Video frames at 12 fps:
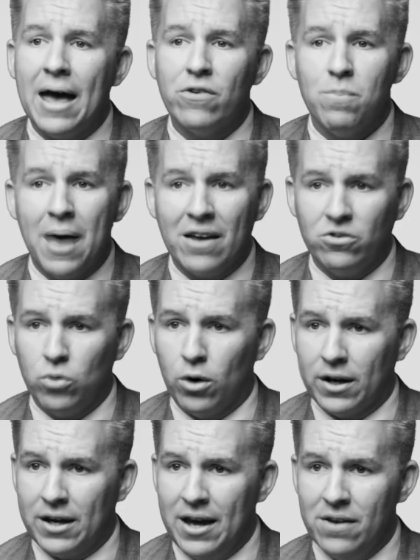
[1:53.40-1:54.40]
as mass tort
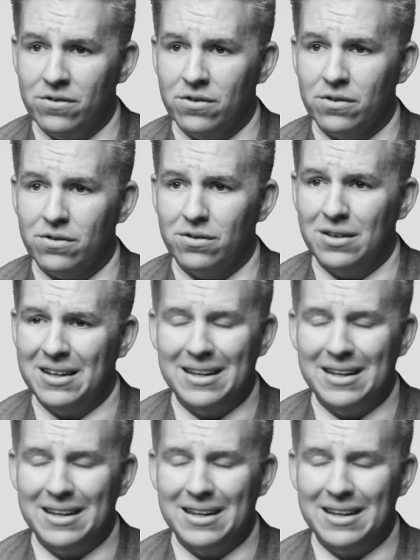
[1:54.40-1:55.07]
cases,